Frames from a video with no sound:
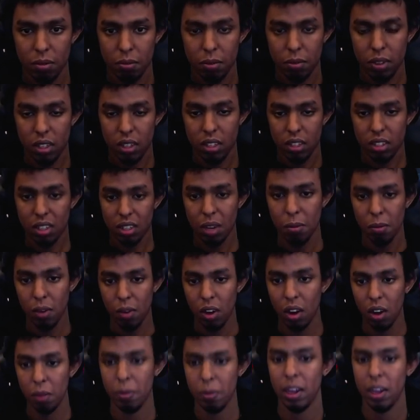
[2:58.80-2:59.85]
Please, come
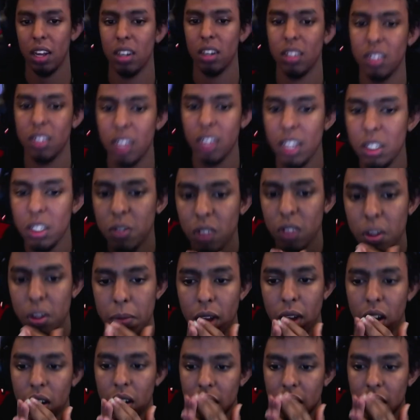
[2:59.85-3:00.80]
on, man. Change for the better.